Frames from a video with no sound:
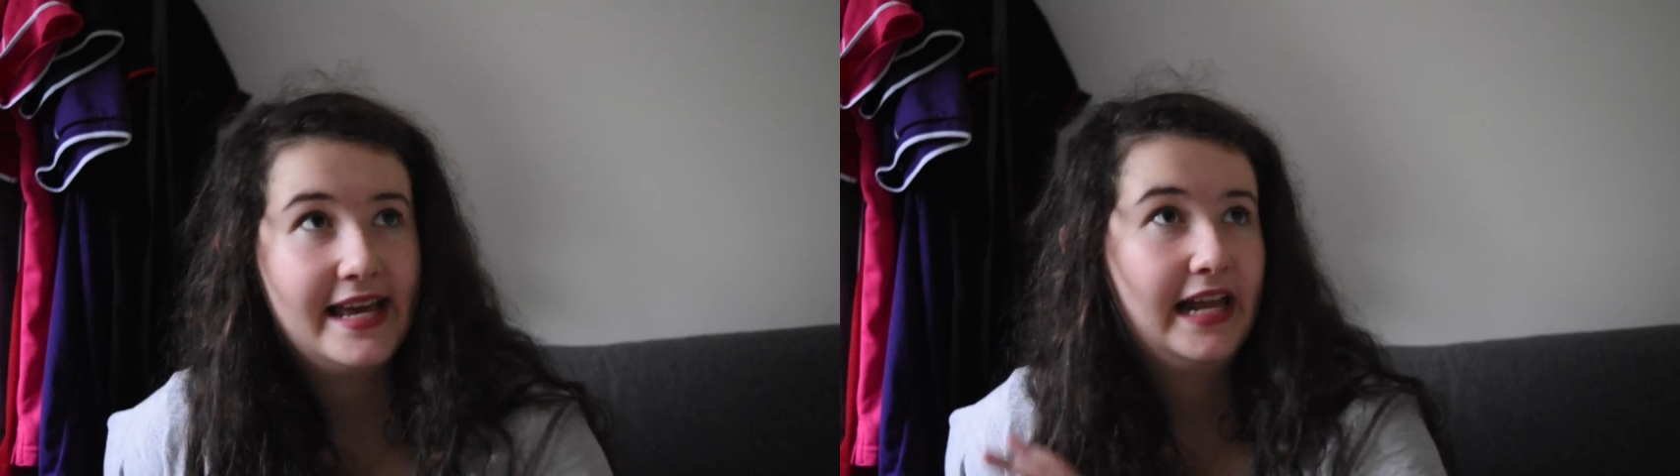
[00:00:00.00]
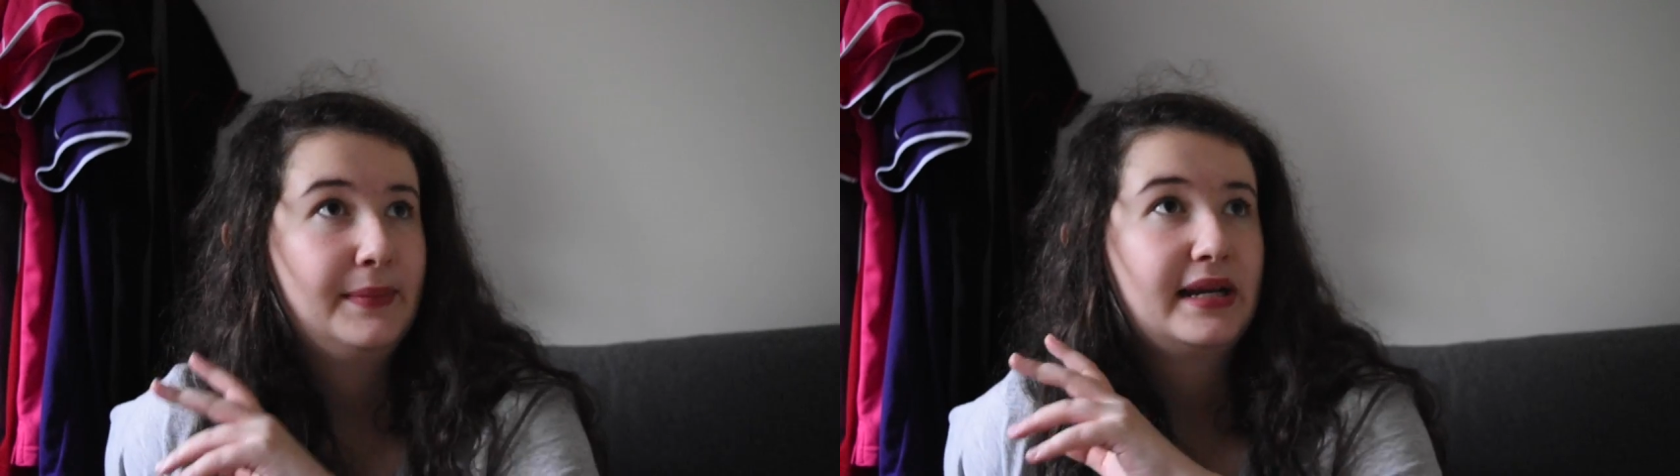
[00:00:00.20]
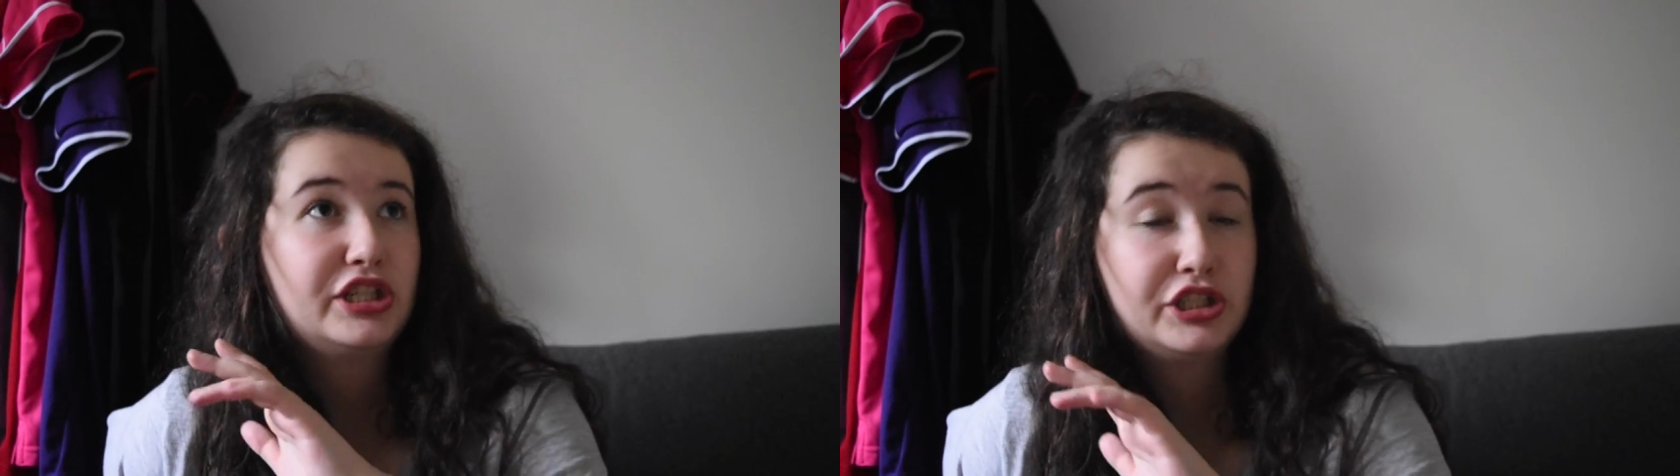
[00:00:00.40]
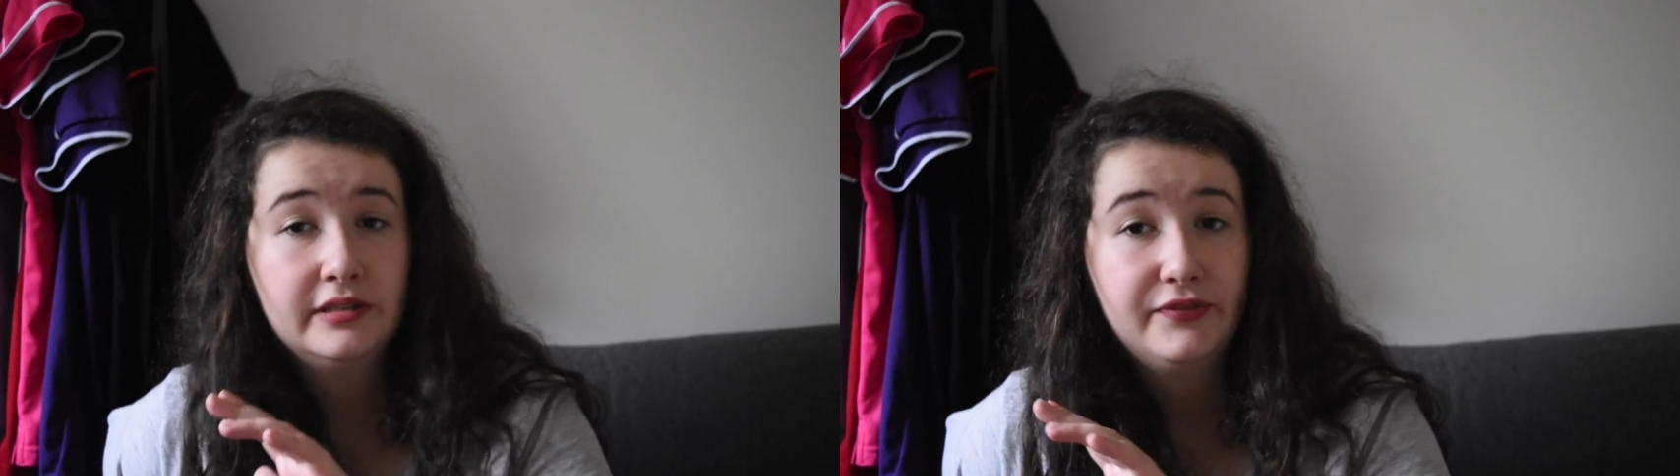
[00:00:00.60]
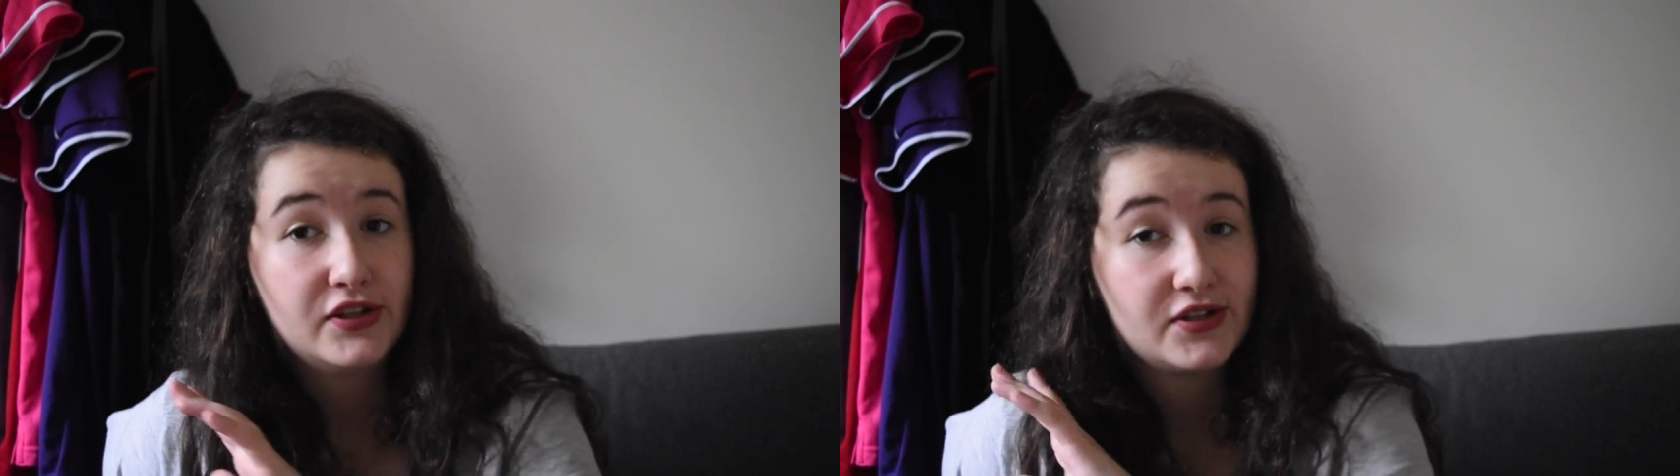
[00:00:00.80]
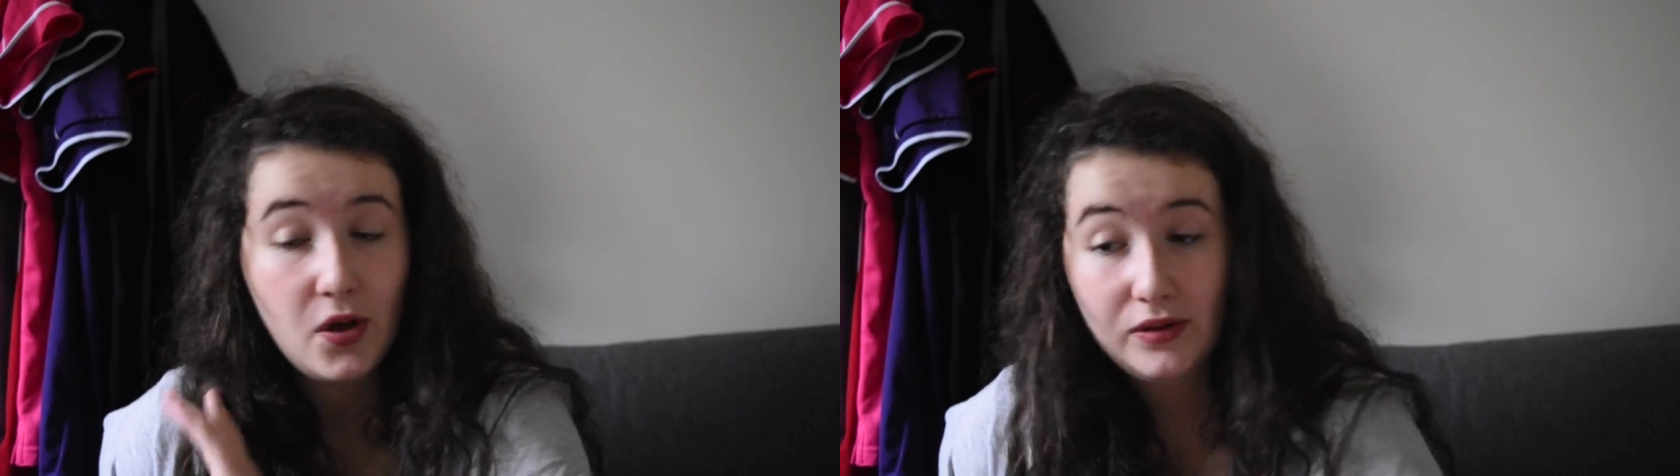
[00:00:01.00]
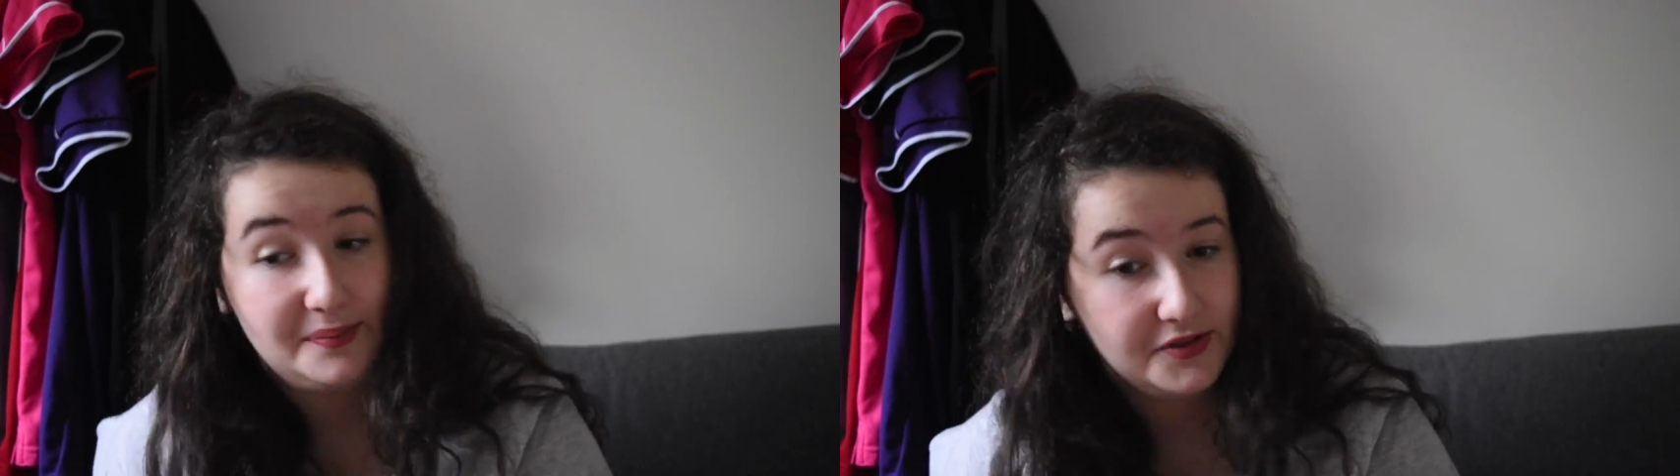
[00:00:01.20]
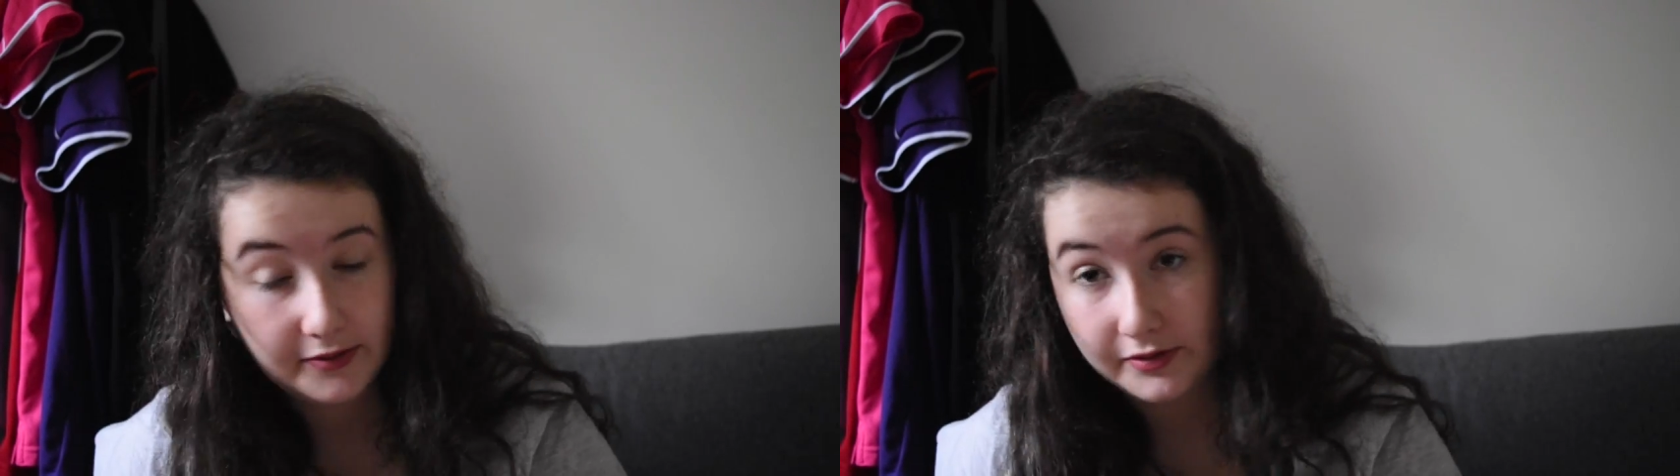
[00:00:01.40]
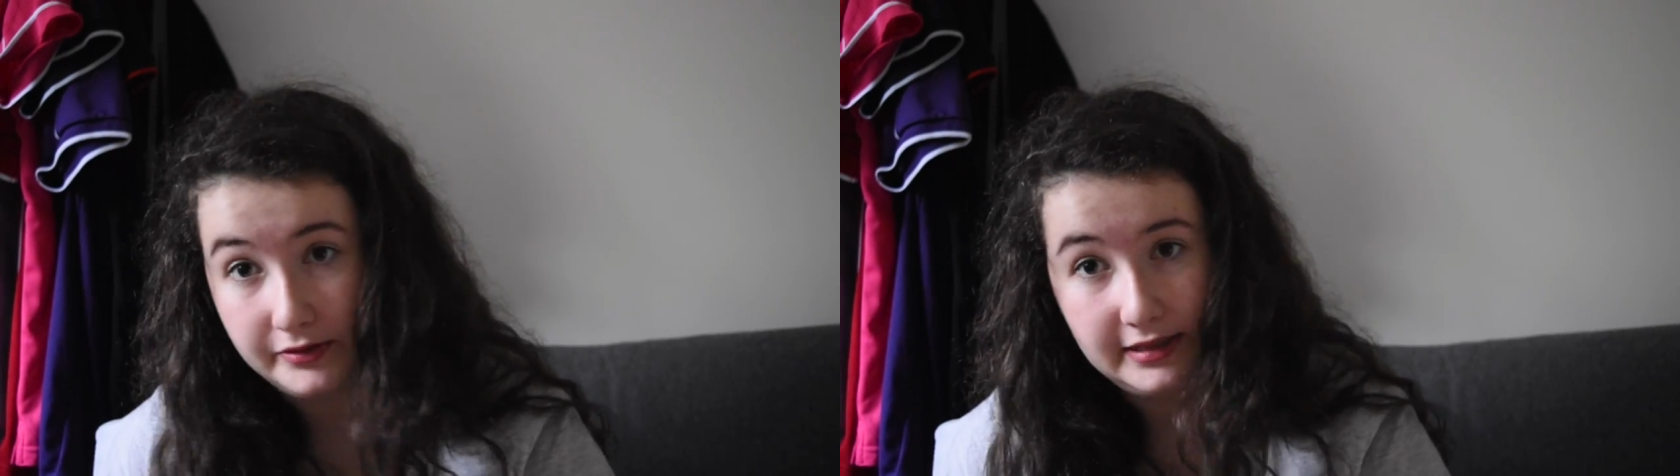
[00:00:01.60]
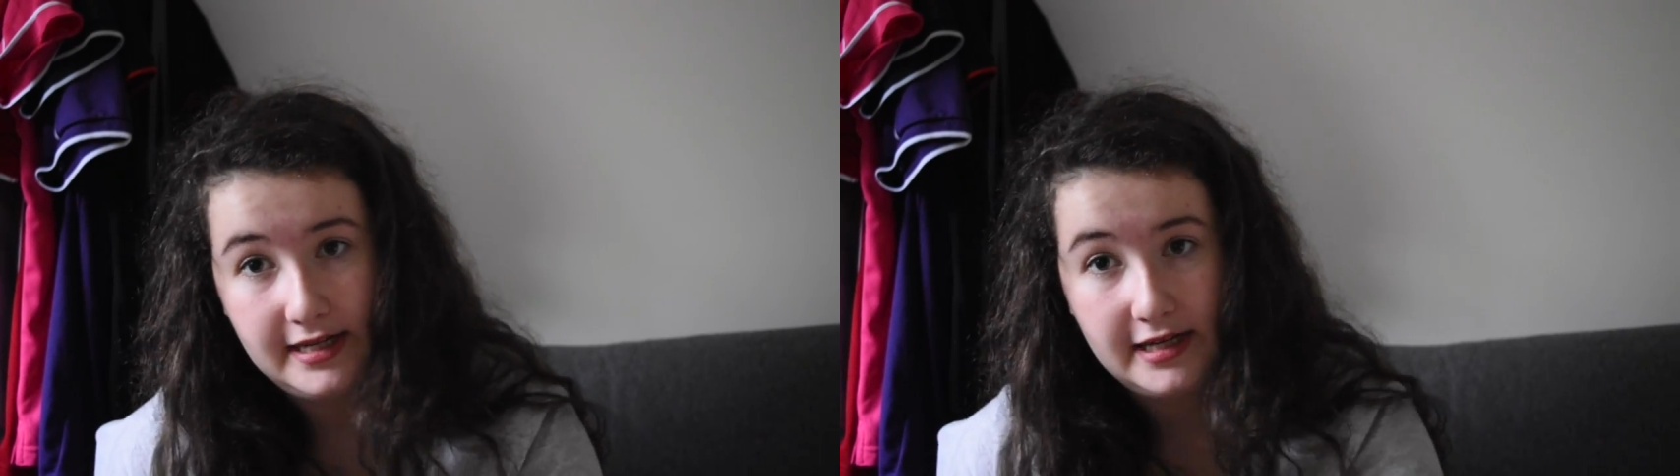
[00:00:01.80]
The animation for this whole episode was
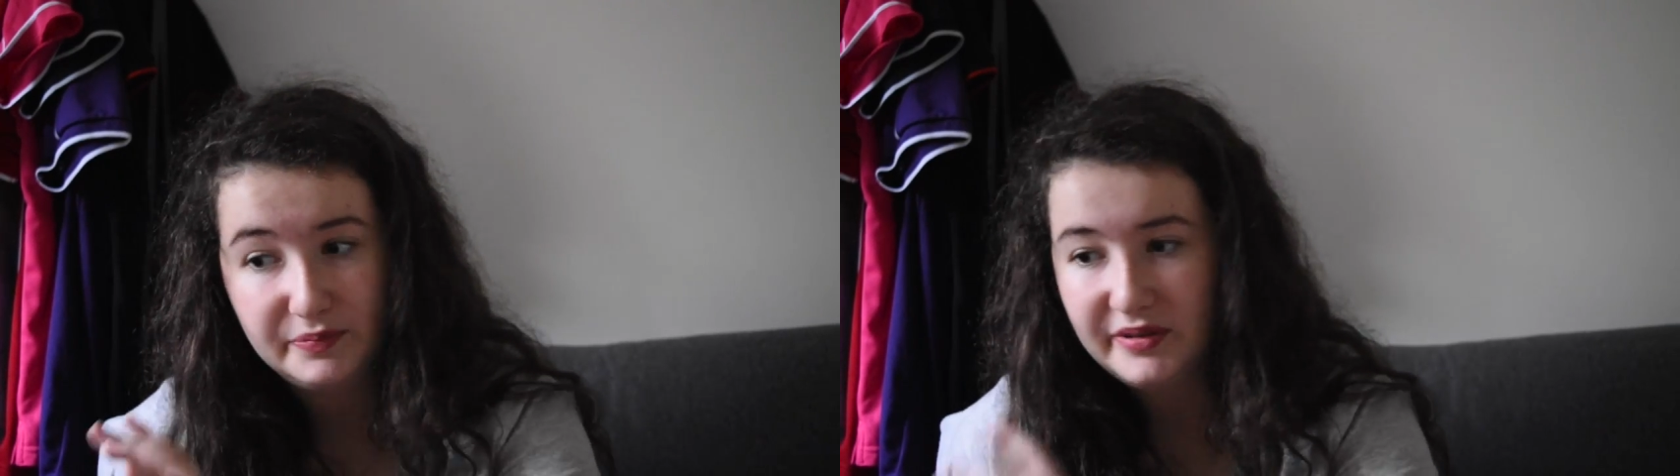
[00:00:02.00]
really nice,